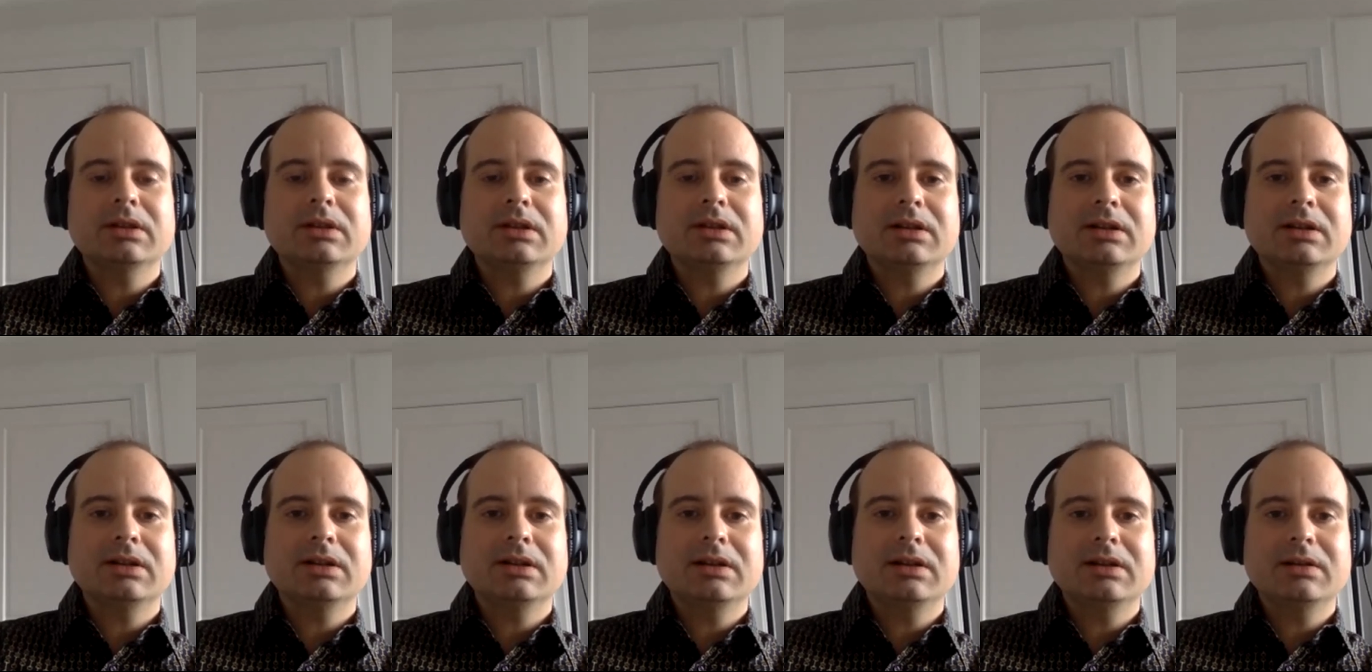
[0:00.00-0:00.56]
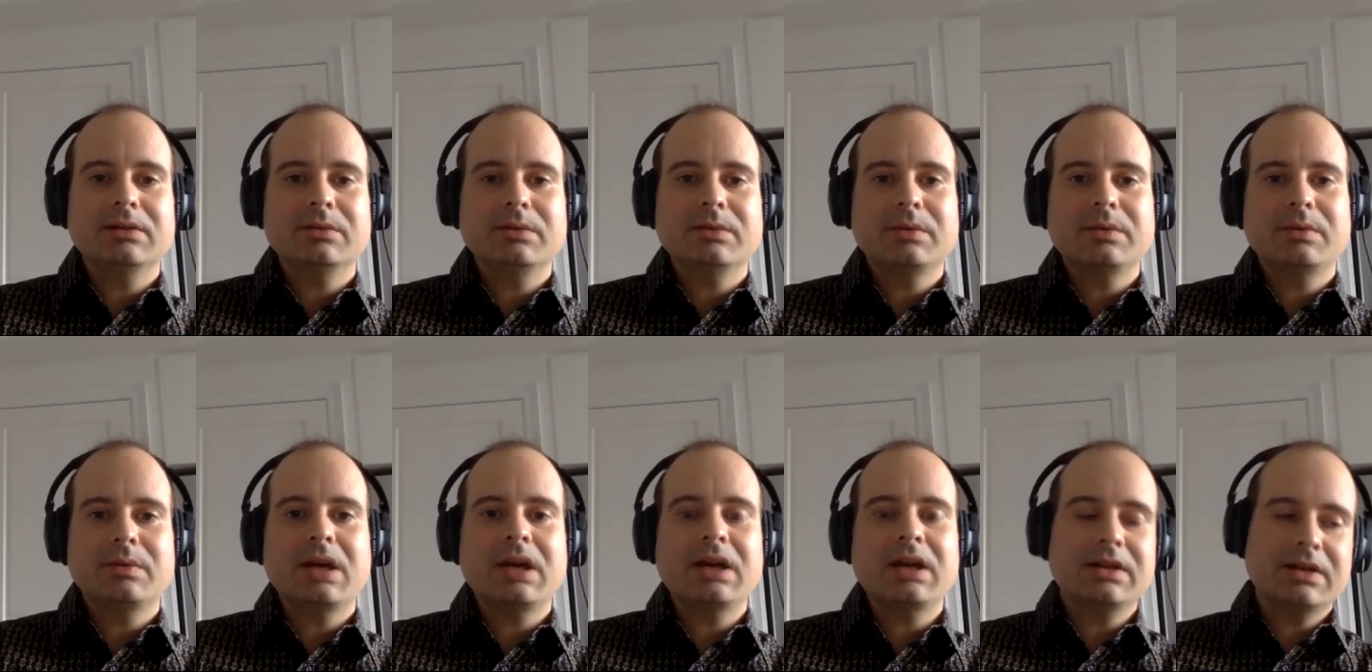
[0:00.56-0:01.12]
Uh,
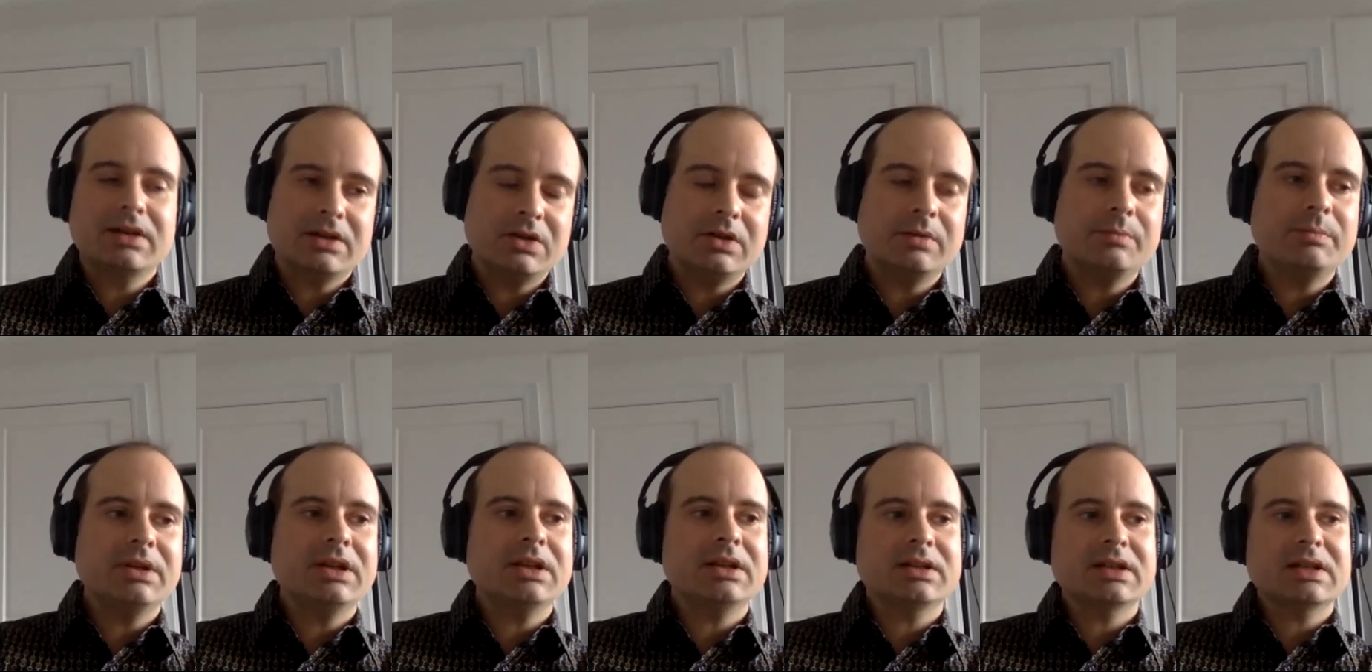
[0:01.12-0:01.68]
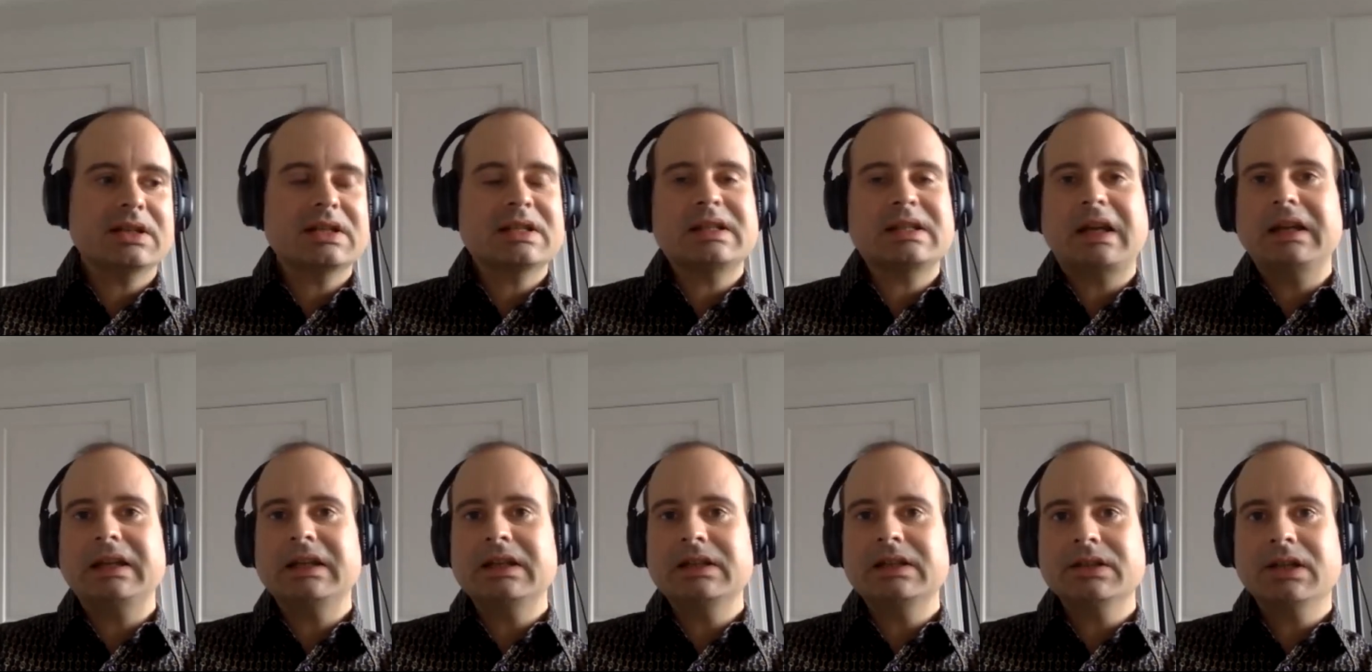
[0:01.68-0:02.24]
it could be an
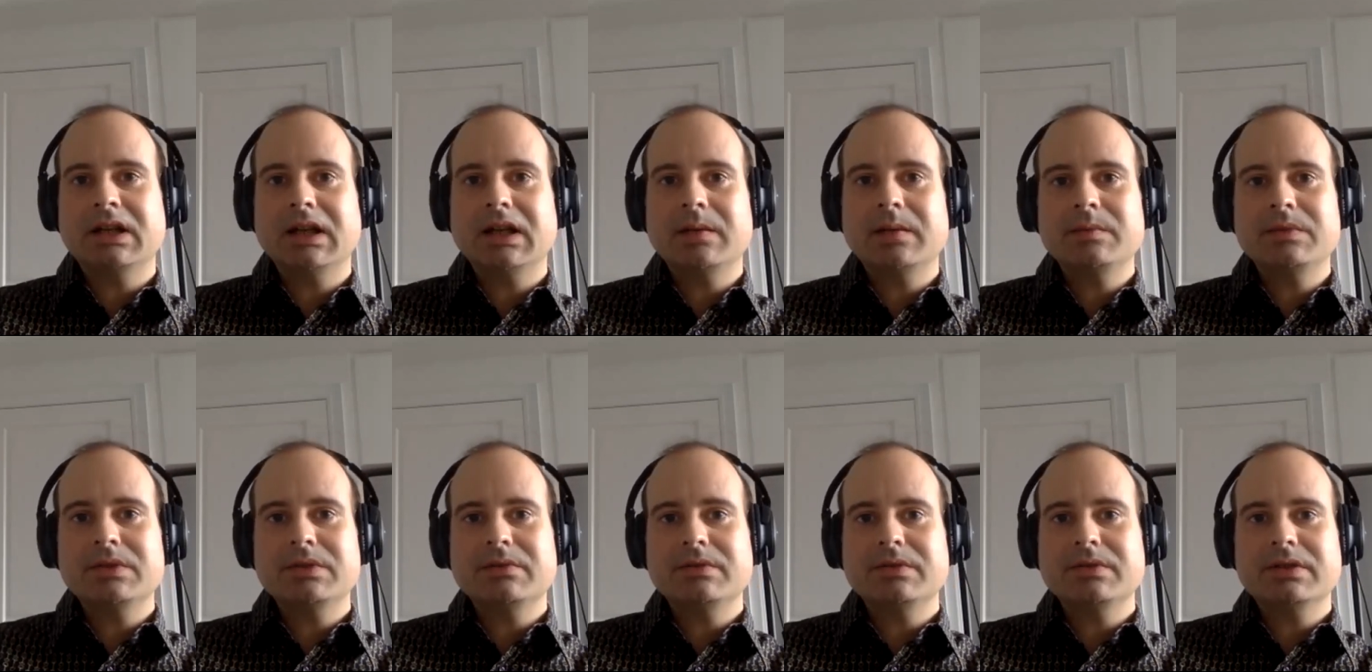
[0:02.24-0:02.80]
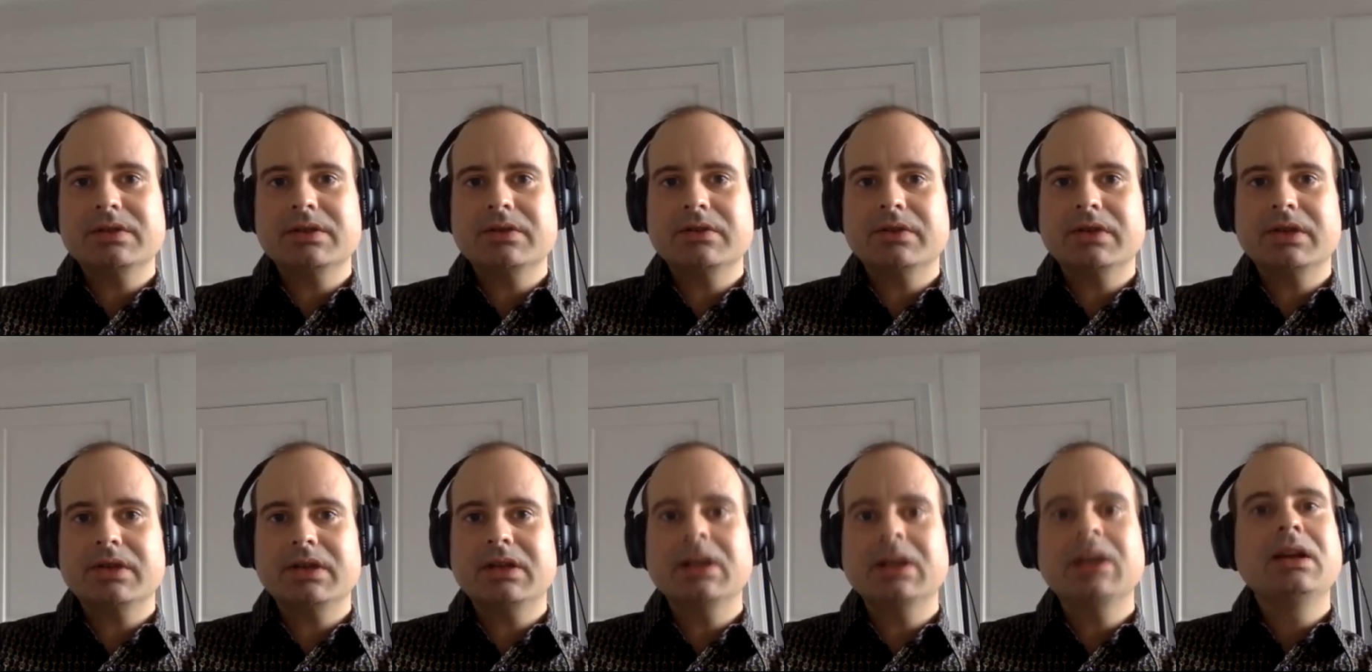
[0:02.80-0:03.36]
exciting time to a
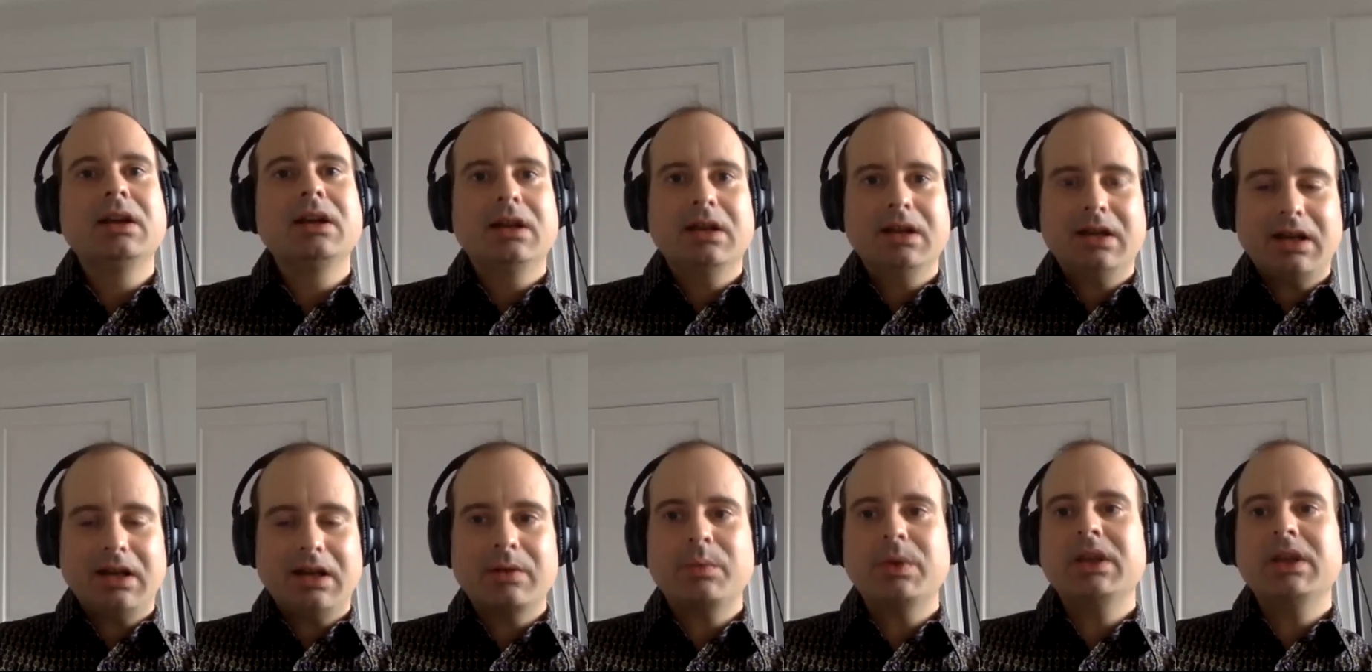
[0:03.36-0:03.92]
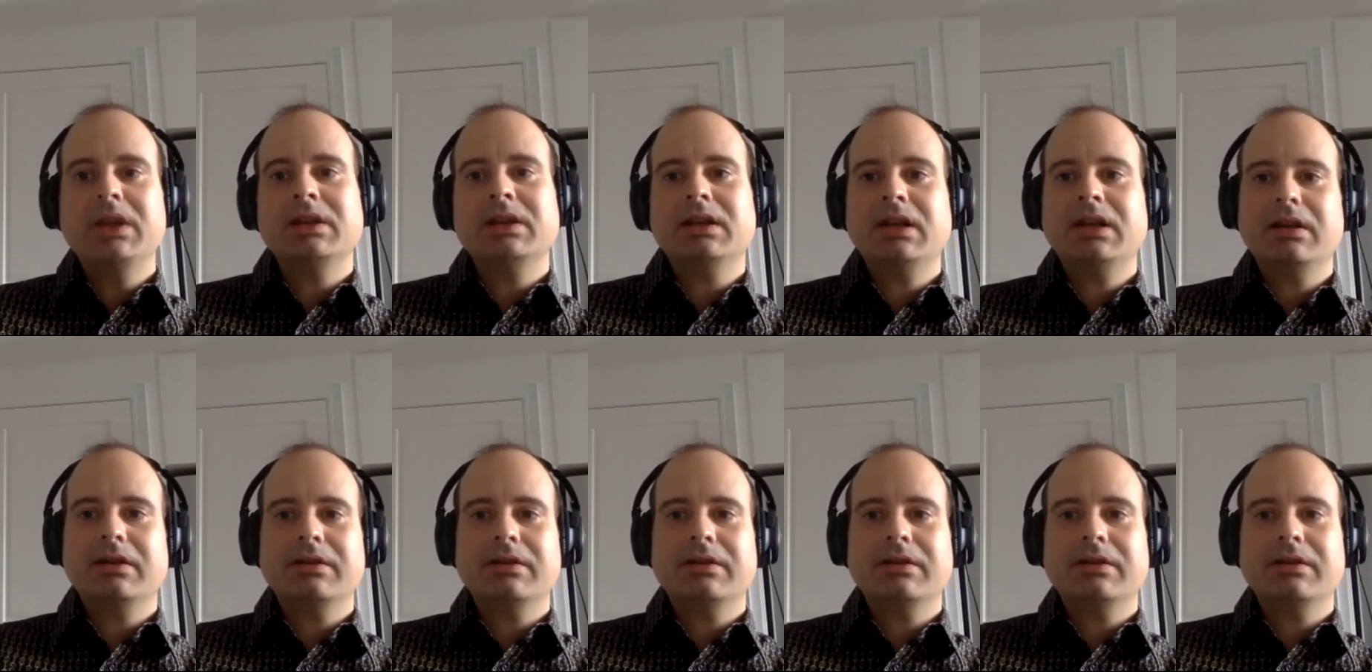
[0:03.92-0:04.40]
degree and we can get